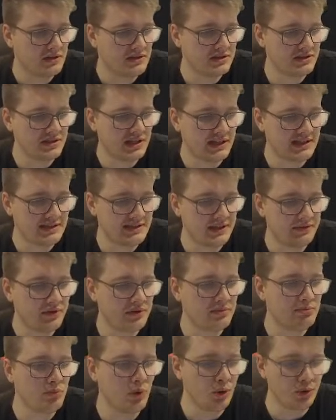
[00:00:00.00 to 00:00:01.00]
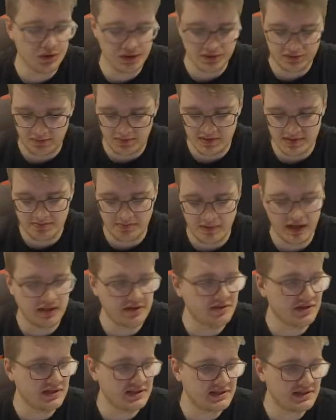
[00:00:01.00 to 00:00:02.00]
So there's like different modes from these
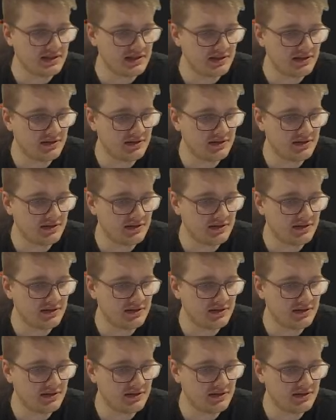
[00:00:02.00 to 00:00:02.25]
binaries.